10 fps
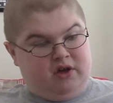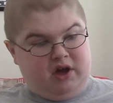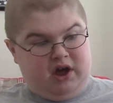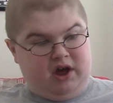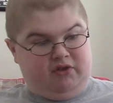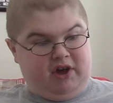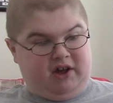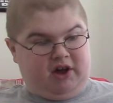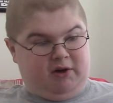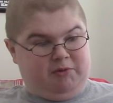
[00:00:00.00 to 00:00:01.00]
And
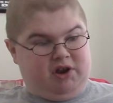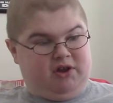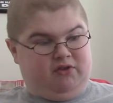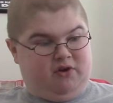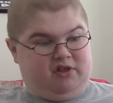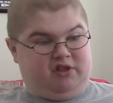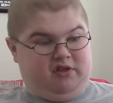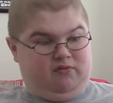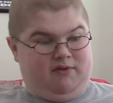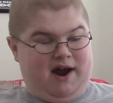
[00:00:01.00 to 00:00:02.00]
then coming in, there's
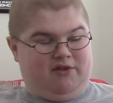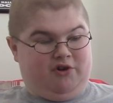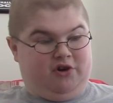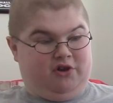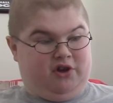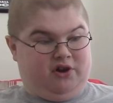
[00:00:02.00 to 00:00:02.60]
this rather,